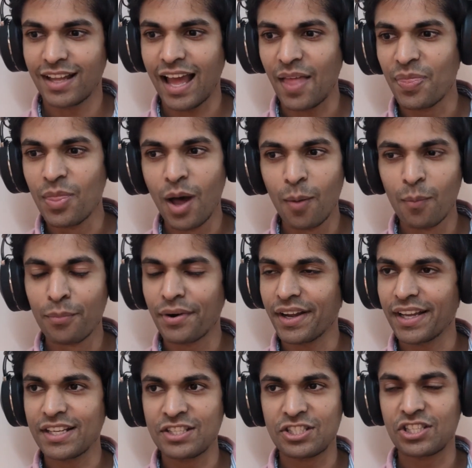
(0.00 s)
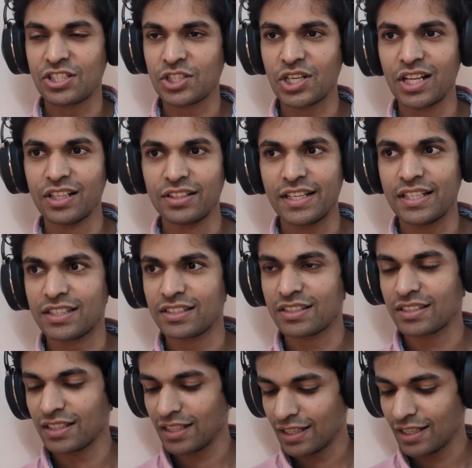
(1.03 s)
and numbering into the trillions.